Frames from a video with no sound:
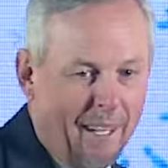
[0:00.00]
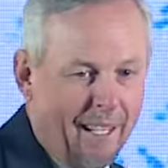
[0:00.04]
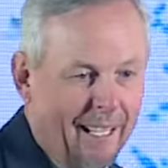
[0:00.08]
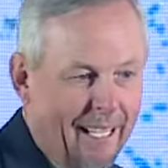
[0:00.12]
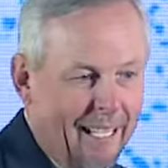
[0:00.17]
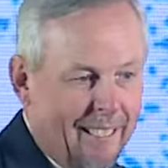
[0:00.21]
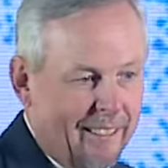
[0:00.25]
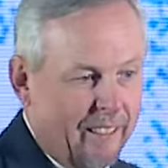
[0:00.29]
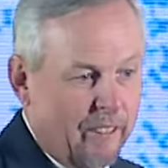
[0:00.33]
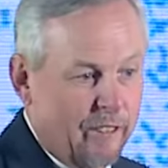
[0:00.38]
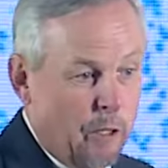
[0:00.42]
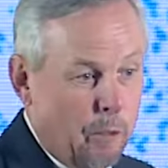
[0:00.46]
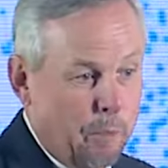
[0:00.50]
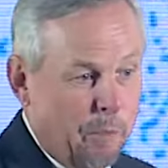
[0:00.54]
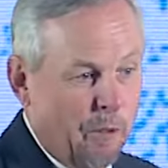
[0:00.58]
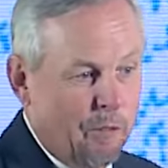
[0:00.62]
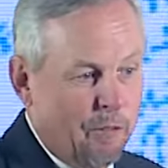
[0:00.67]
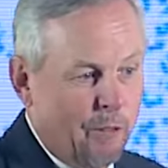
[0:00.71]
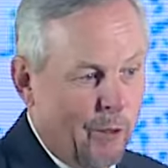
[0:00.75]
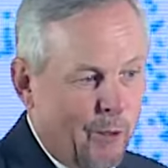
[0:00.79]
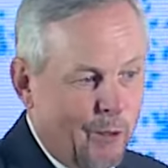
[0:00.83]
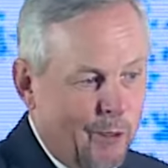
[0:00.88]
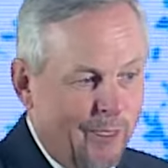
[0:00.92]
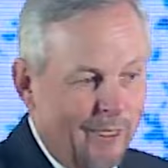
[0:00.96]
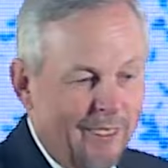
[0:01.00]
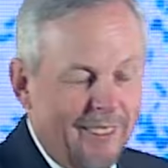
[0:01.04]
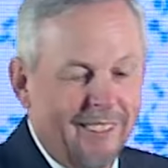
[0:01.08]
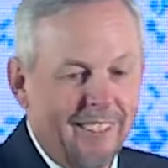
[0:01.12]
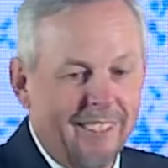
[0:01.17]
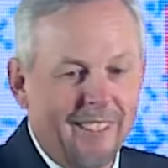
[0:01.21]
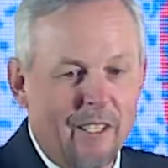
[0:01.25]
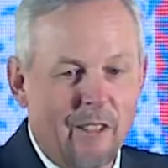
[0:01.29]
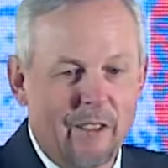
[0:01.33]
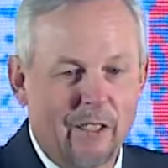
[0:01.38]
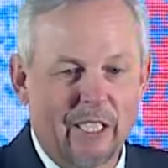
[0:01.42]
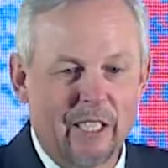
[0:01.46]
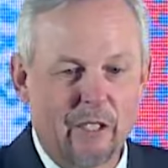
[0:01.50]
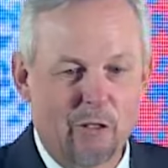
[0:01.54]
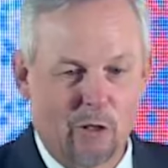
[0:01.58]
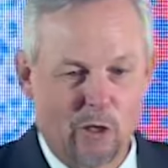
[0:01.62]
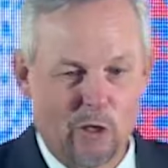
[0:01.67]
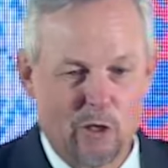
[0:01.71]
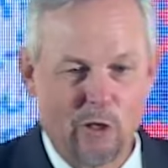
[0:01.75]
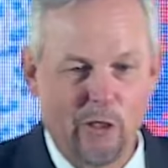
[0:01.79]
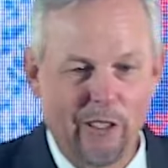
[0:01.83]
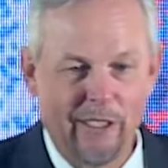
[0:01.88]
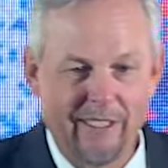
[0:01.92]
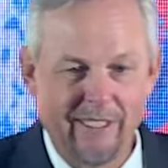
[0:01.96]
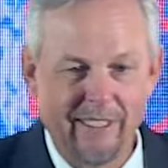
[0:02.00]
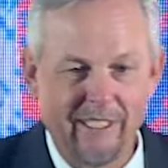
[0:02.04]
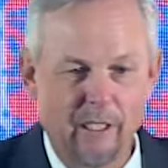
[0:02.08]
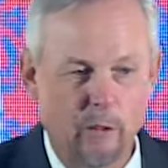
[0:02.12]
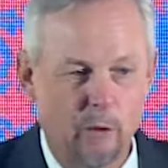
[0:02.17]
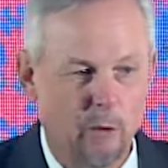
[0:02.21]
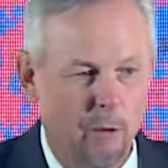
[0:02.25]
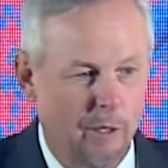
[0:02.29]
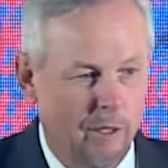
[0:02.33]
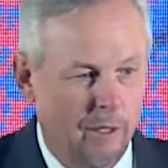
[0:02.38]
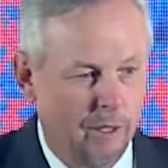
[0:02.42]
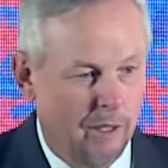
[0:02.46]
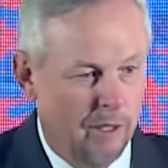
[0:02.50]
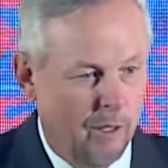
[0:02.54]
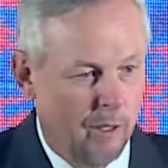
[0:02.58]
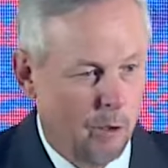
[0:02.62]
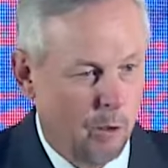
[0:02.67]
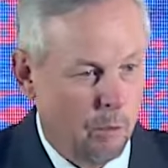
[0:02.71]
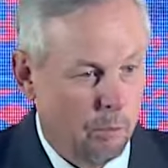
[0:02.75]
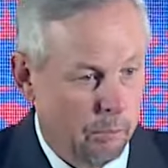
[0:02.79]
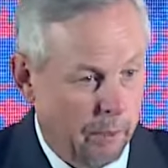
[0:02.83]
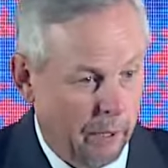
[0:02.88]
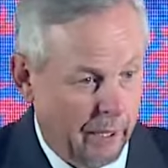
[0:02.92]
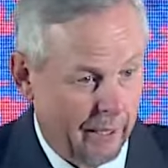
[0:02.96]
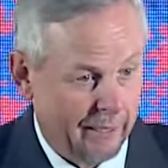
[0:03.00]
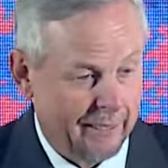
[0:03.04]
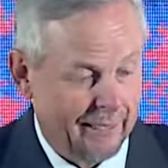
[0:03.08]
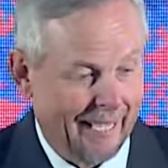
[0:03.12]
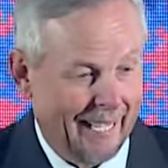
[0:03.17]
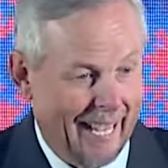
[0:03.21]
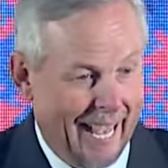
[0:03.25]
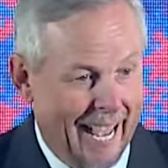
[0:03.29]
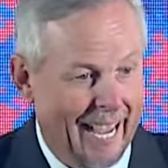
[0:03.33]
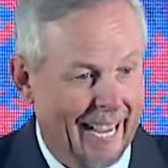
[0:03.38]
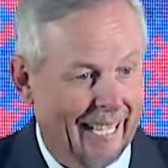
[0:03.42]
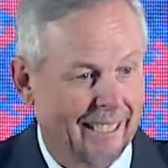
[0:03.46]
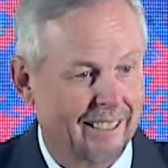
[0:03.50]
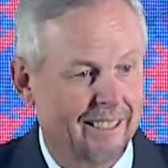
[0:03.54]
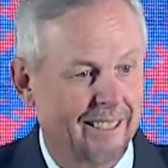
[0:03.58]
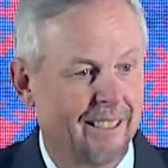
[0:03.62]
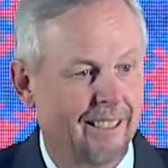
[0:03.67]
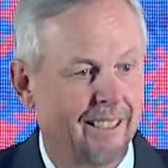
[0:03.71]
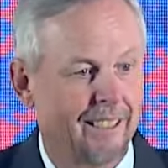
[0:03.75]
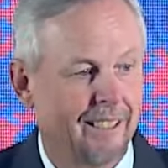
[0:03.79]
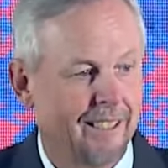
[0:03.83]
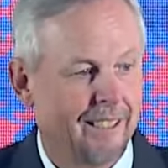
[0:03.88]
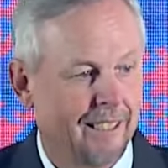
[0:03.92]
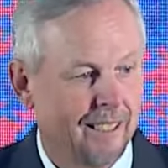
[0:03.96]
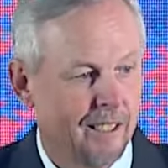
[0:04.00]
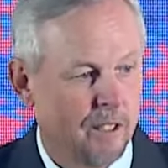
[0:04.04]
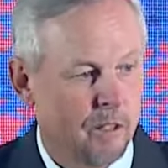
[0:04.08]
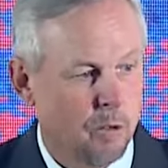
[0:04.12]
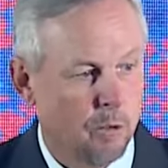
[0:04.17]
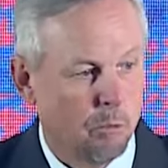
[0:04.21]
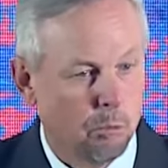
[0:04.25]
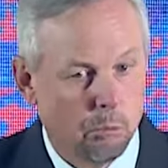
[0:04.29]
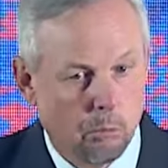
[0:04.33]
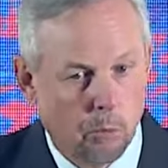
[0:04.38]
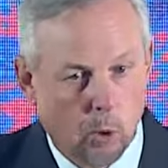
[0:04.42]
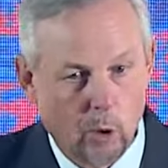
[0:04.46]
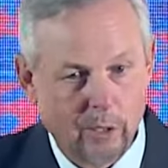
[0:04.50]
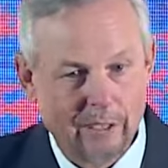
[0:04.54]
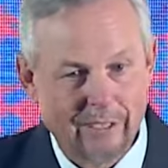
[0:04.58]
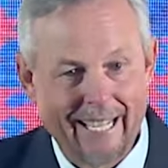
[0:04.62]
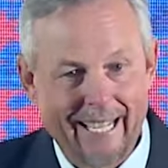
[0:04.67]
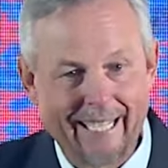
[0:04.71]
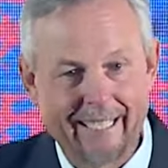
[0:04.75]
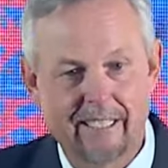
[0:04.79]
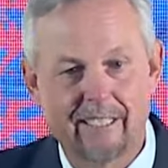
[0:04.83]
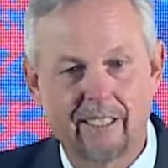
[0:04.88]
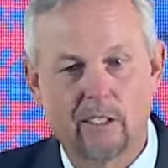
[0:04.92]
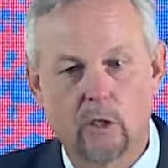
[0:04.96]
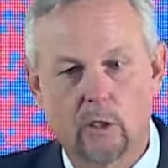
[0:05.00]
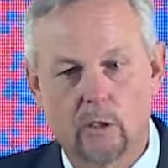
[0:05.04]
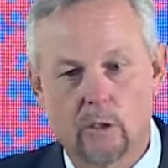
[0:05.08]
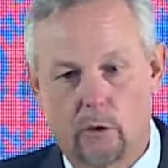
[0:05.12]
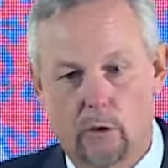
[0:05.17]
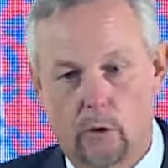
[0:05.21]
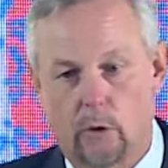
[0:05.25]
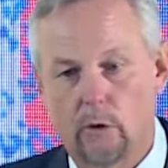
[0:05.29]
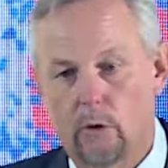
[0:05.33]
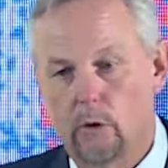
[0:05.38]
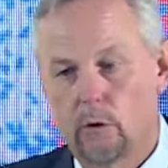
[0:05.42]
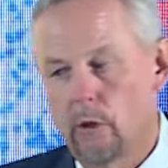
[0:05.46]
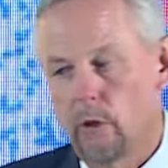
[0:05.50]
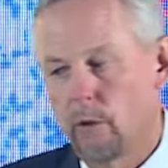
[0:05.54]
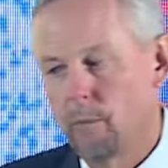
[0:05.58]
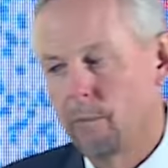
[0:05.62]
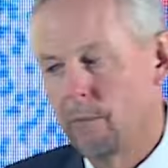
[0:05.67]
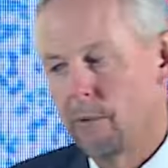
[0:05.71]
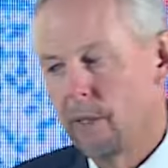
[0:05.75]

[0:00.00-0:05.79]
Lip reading: As I said before, think strategic, but act more tactical short term.